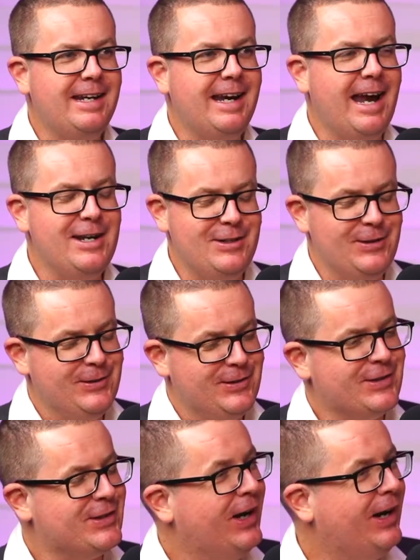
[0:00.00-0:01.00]
And you
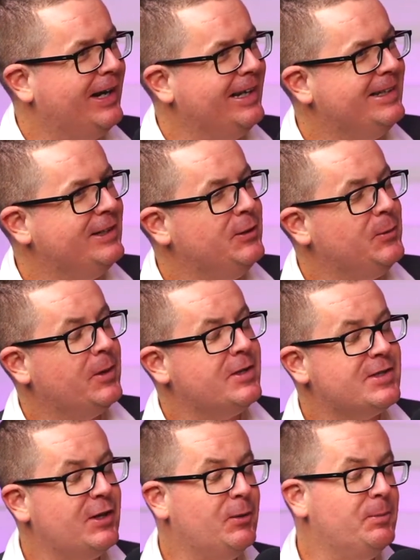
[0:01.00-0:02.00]
decide that you want to
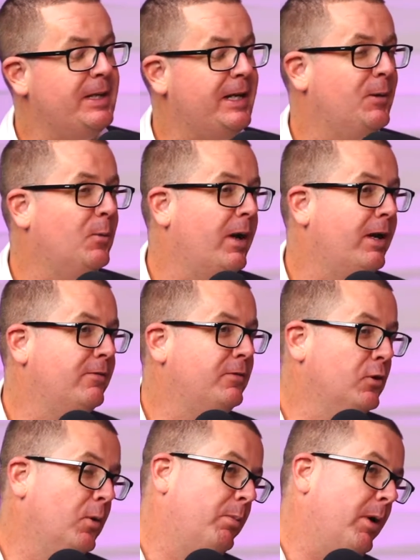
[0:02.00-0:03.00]
sell me one of
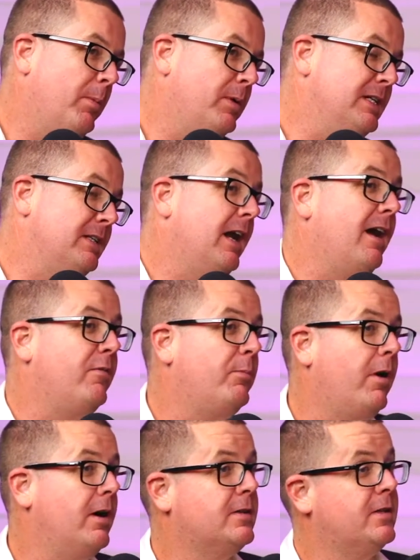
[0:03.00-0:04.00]
your properties at half
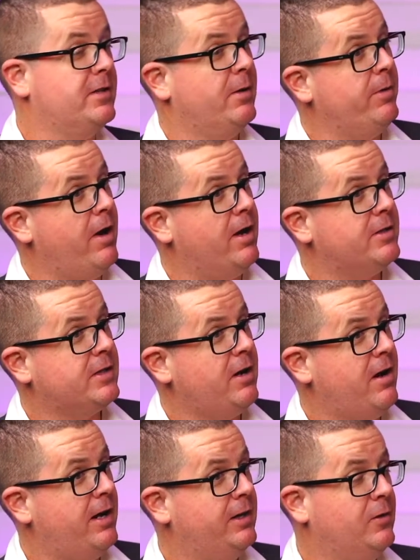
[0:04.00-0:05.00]
price because I'm a nice
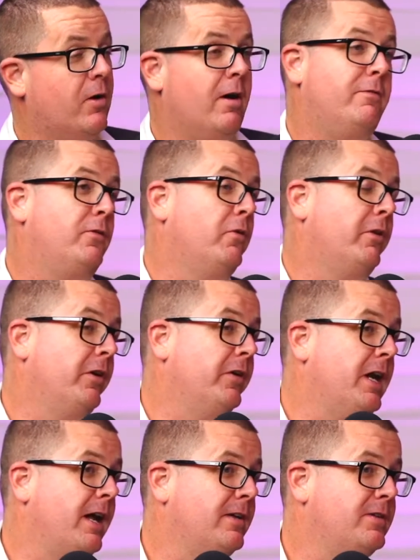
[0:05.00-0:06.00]
guy, or I've fallen on
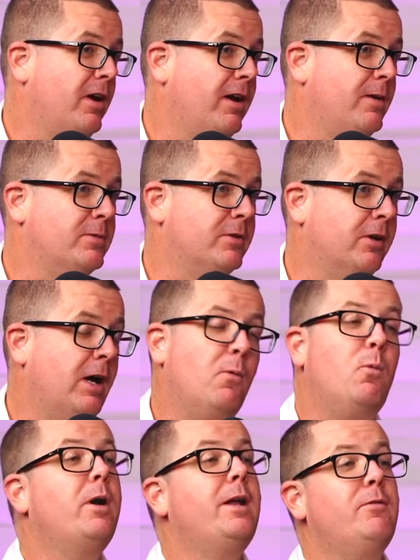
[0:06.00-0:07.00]
hard times, or
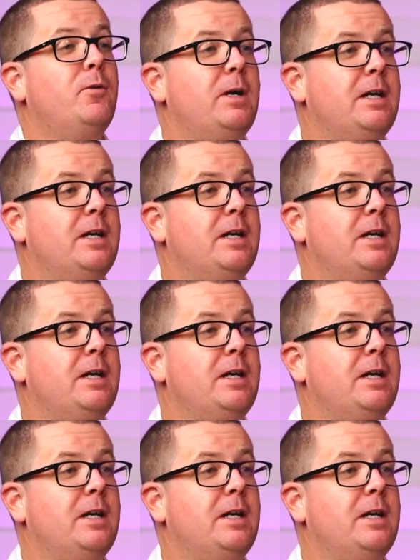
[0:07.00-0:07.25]
whatever reason.